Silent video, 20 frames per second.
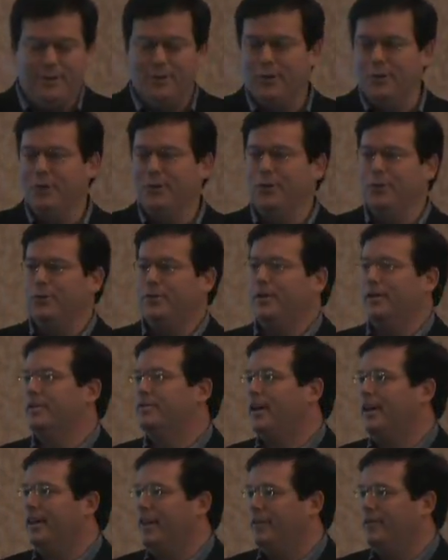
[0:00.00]
The good news
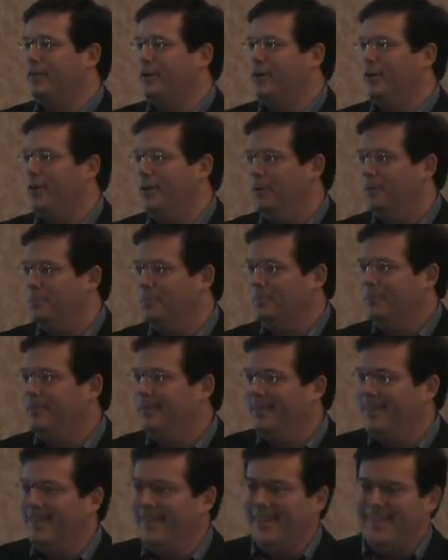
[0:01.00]
is I left it home.
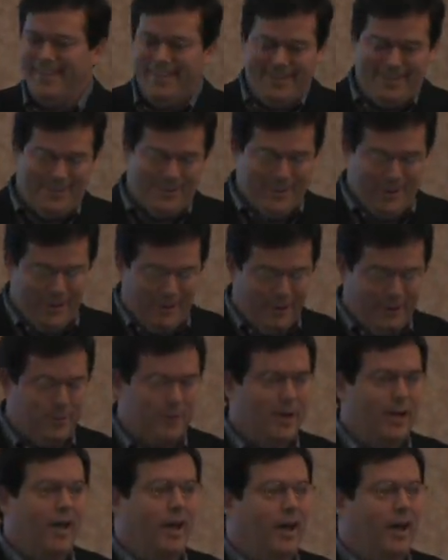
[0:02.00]
So